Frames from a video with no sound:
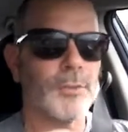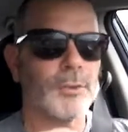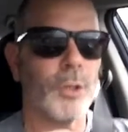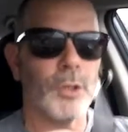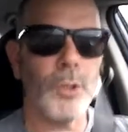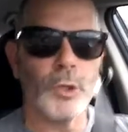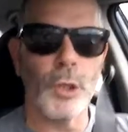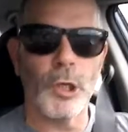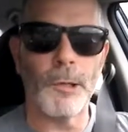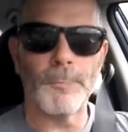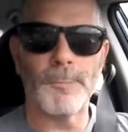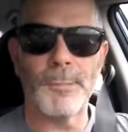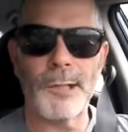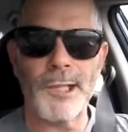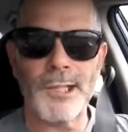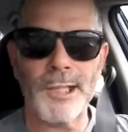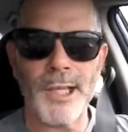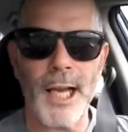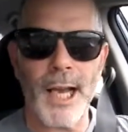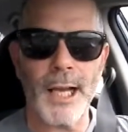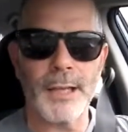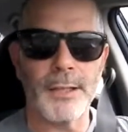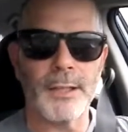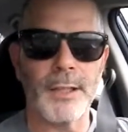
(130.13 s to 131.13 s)
So you're
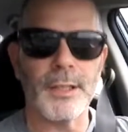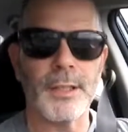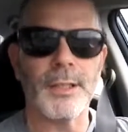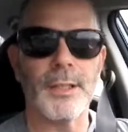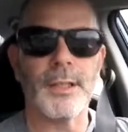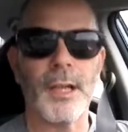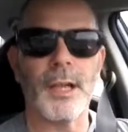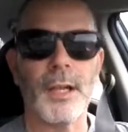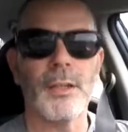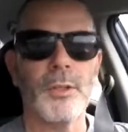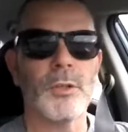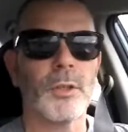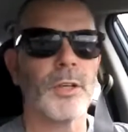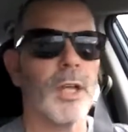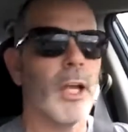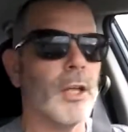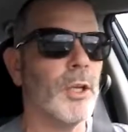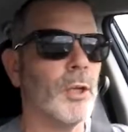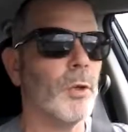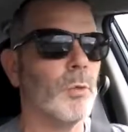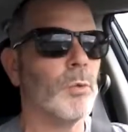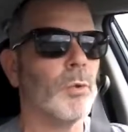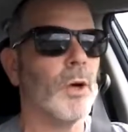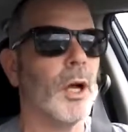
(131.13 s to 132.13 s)
protected, and
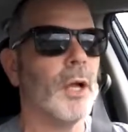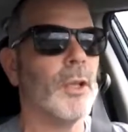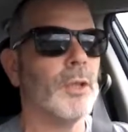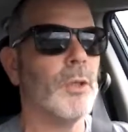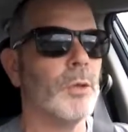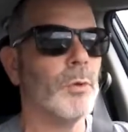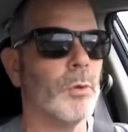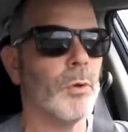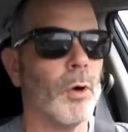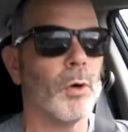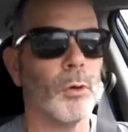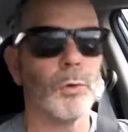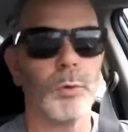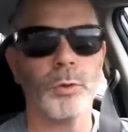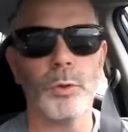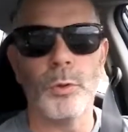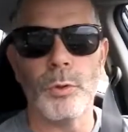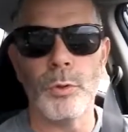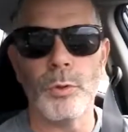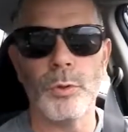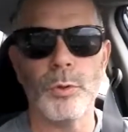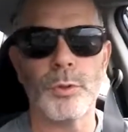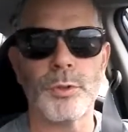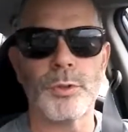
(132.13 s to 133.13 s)
you won't
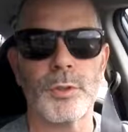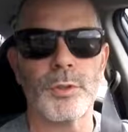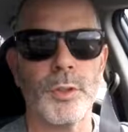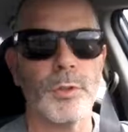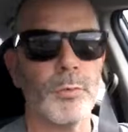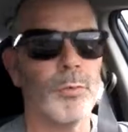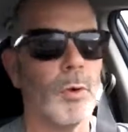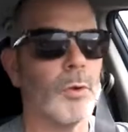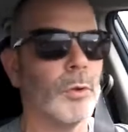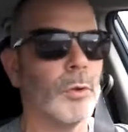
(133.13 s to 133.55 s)
lose a